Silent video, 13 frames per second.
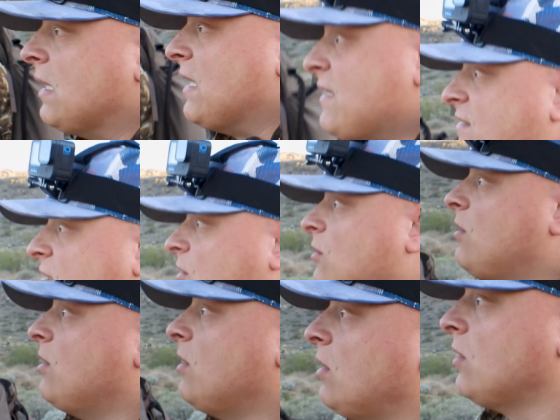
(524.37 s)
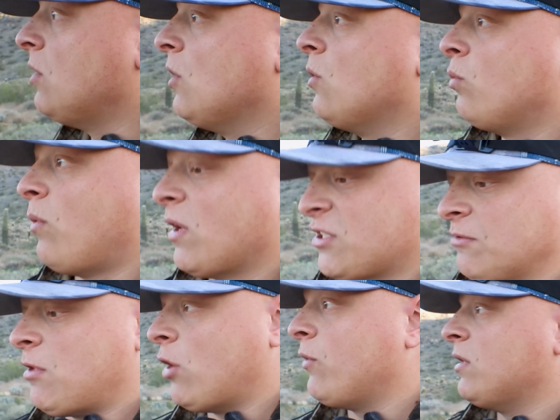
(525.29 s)
He still, we watched
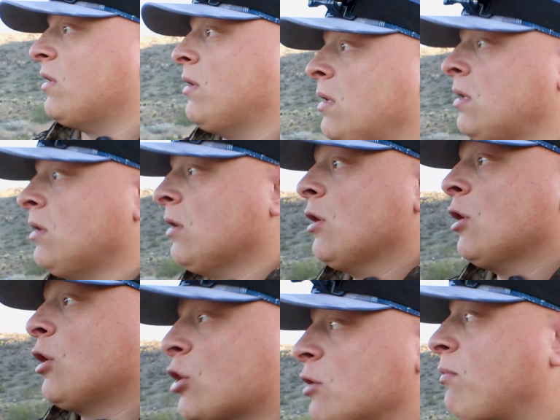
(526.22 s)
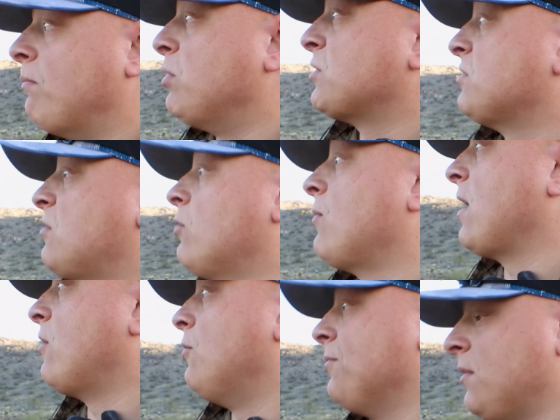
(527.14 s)
him go in a group of bushes. Go
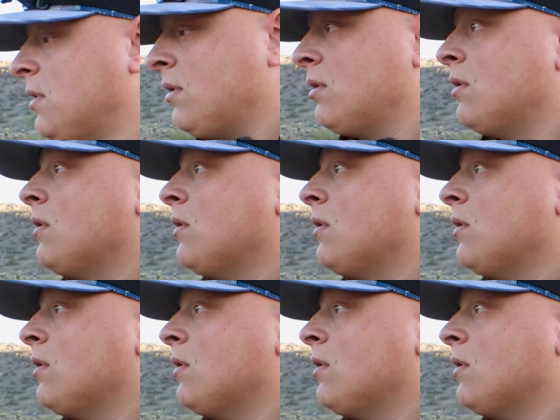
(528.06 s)
right, Colton. Yeah.